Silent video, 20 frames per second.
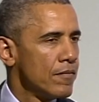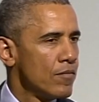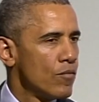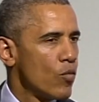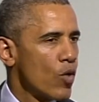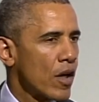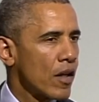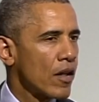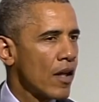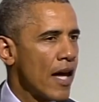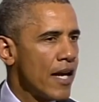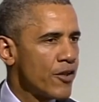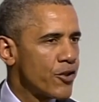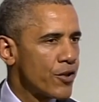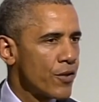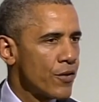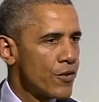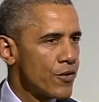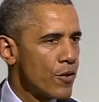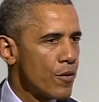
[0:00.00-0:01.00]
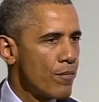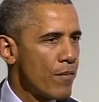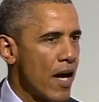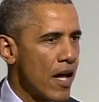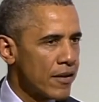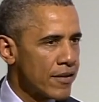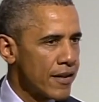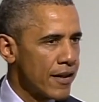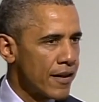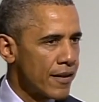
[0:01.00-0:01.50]
where glaciers are
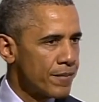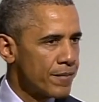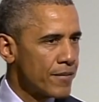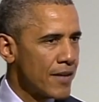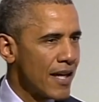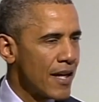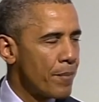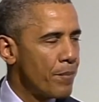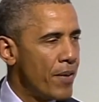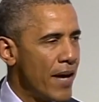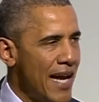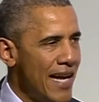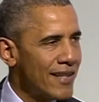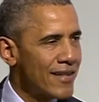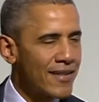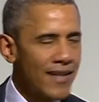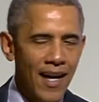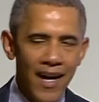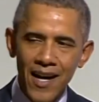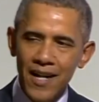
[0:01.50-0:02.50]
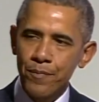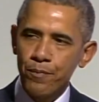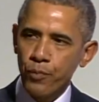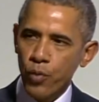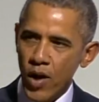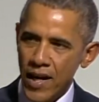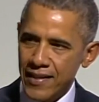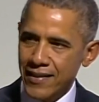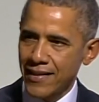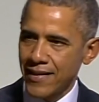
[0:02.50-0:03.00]
melting at a pace
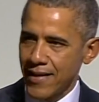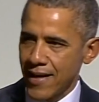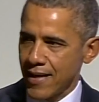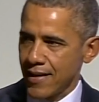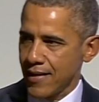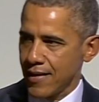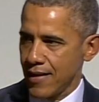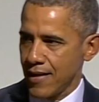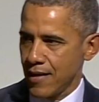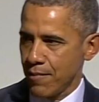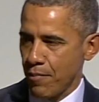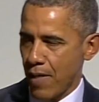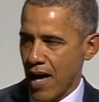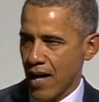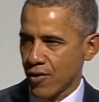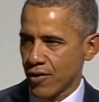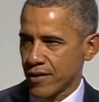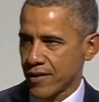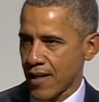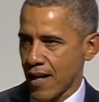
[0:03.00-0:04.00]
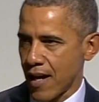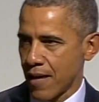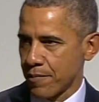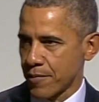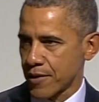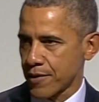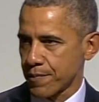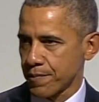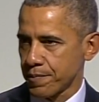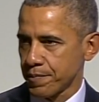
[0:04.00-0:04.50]
unprecedented in modern
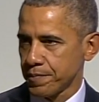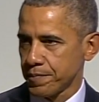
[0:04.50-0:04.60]
times.